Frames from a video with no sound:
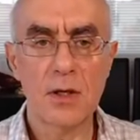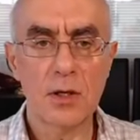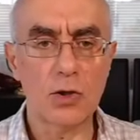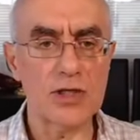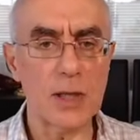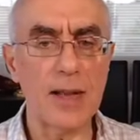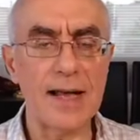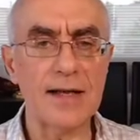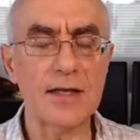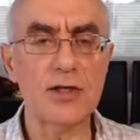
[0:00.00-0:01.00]
Because the
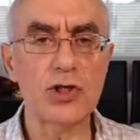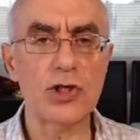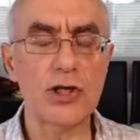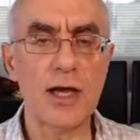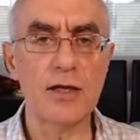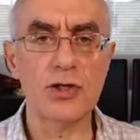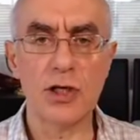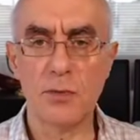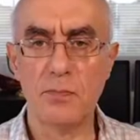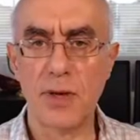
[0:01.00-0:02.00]
planet is
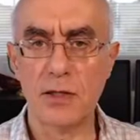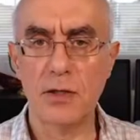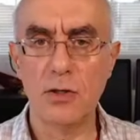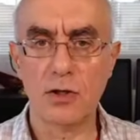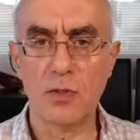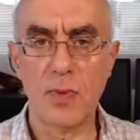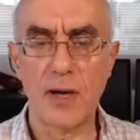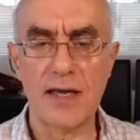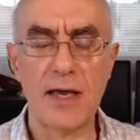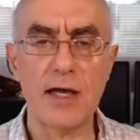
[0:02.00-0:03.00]
changing, but not
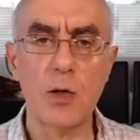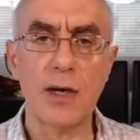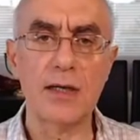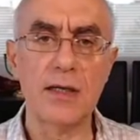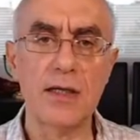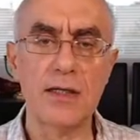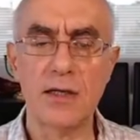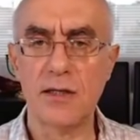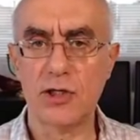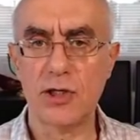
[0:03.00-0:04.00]
by anyone
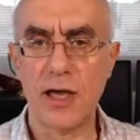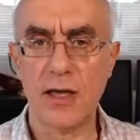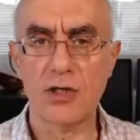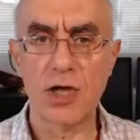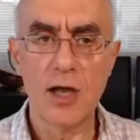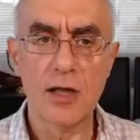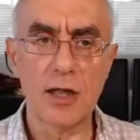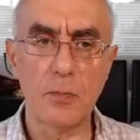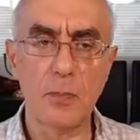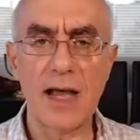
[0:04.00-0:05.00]
leading the change.
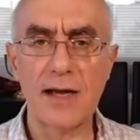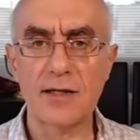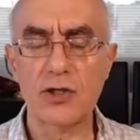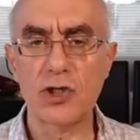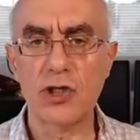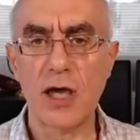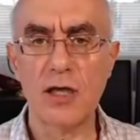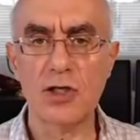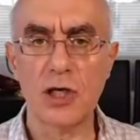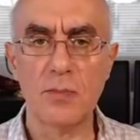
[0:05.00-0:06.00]
The planet is
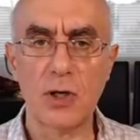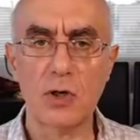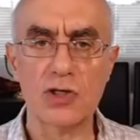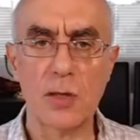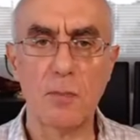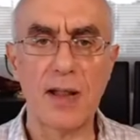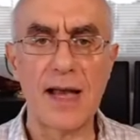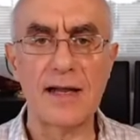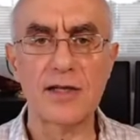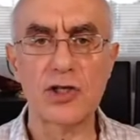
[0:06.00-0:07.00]
changing because the
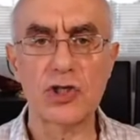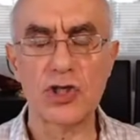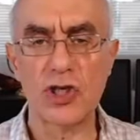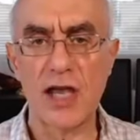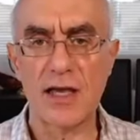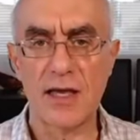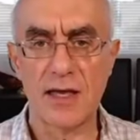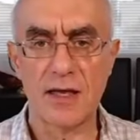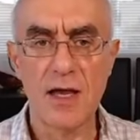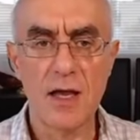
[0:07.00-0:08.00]
planet is
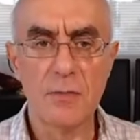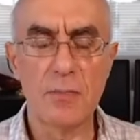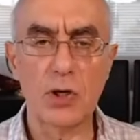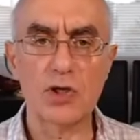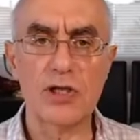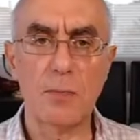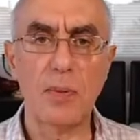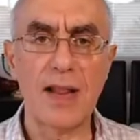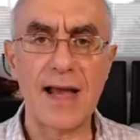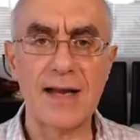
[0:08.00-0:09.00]
shaking, because the
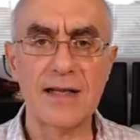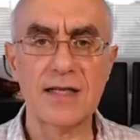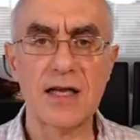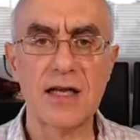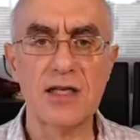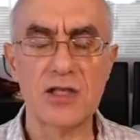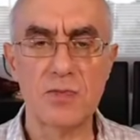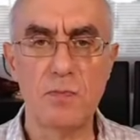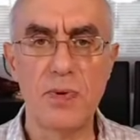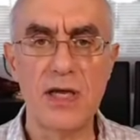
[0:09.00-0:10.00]
planet is
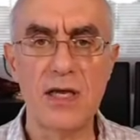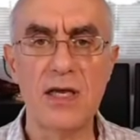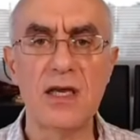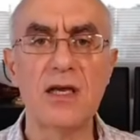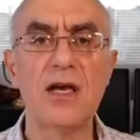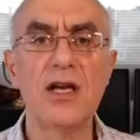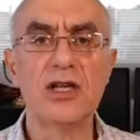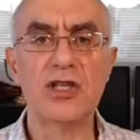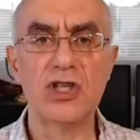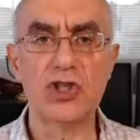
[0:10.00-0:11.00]
being
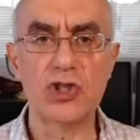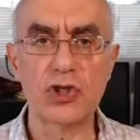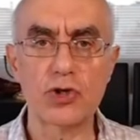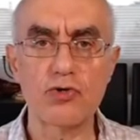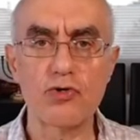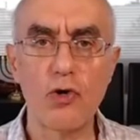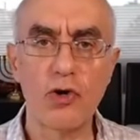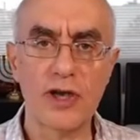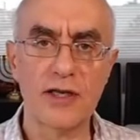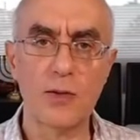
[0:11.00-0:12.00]

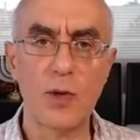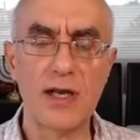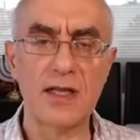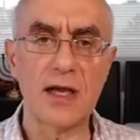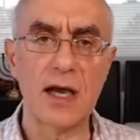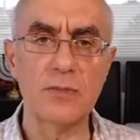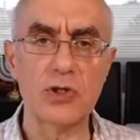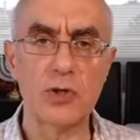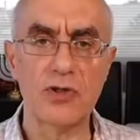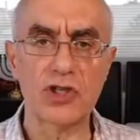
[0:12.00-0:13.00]
destroyed when it
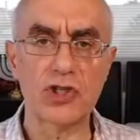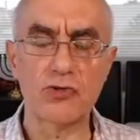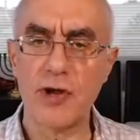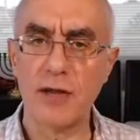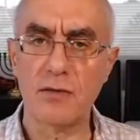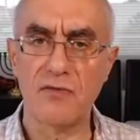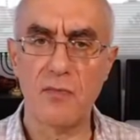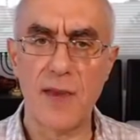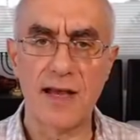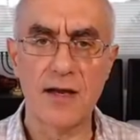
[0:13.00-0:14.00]
comes to the strength of
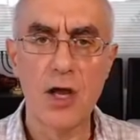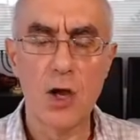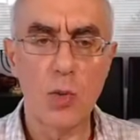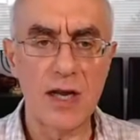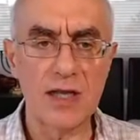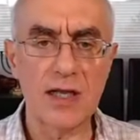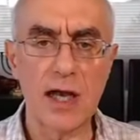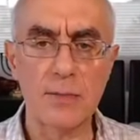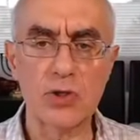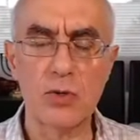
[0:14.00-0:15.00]
man, when it
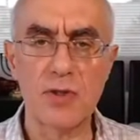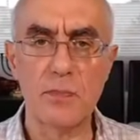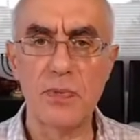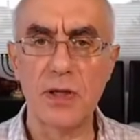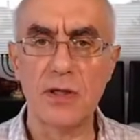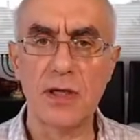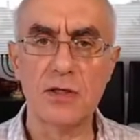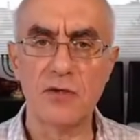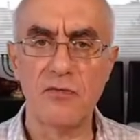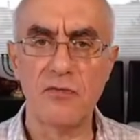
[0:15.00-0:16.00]
comes to the
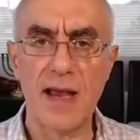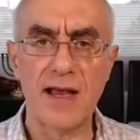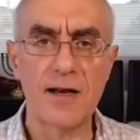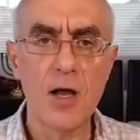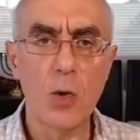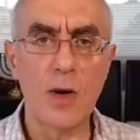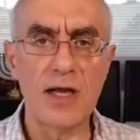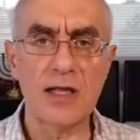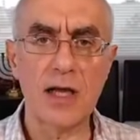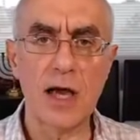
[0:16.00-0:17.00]
buildings of man, when
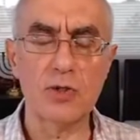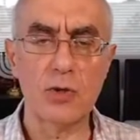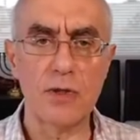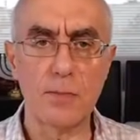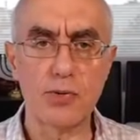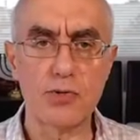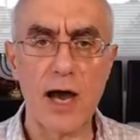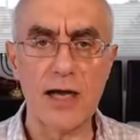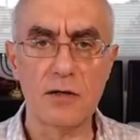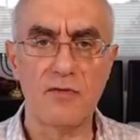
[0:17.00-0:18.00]
it comes to the
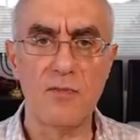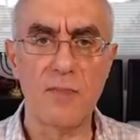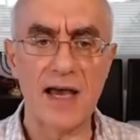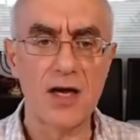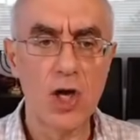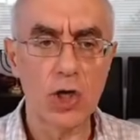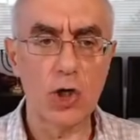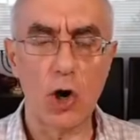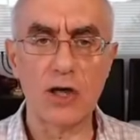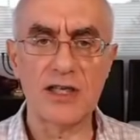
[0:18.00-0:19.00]
pride of man.
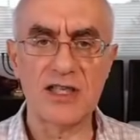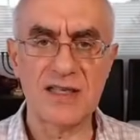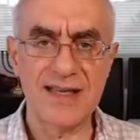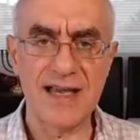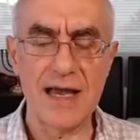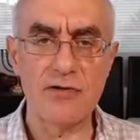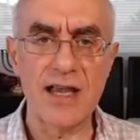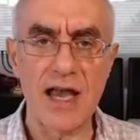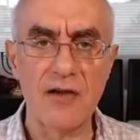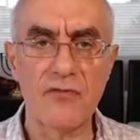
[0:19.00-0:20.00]
God is
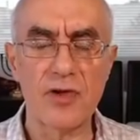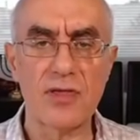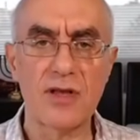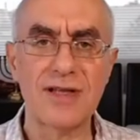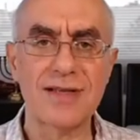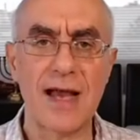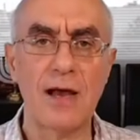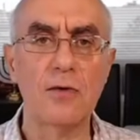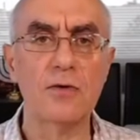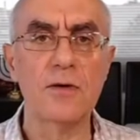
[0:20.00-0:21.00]
tearing everything
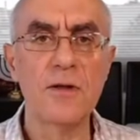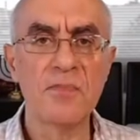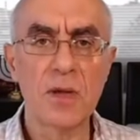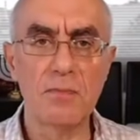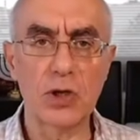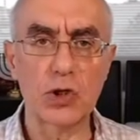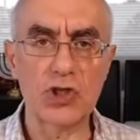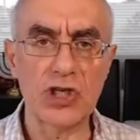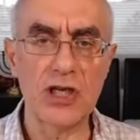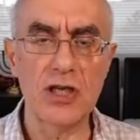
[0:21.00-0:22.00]
down
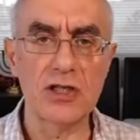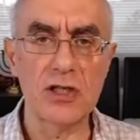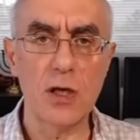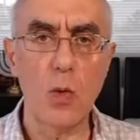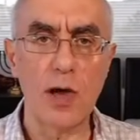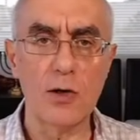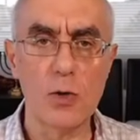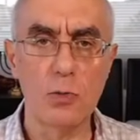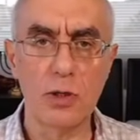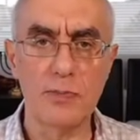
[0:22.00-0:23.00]
because he is the one
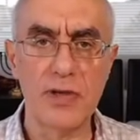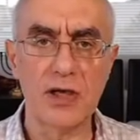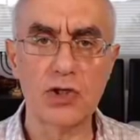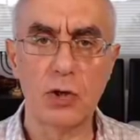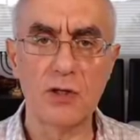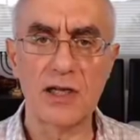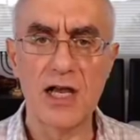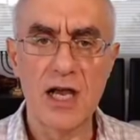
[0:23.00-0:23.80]
who will be exalted.